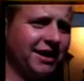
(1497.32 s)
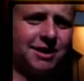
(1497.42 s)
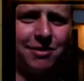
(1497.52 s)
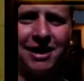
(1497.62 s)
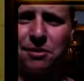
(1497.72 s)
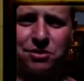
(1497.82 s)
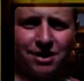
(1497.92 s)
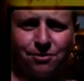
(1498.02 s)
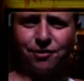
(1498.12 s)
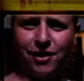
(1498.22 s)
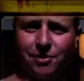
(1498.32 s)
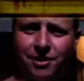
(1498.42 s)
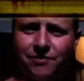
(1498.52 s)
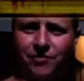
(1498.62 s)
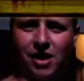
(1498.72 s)
ladies? My name's Slim
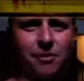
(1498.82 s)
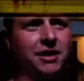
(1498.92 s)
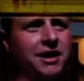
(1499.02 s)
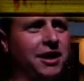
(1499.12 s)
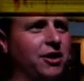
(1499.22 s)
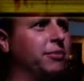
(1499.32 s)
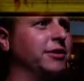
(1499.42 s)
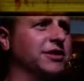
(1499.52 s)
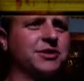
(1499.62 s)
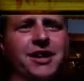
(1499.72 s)
Fabi. I'm the key grip and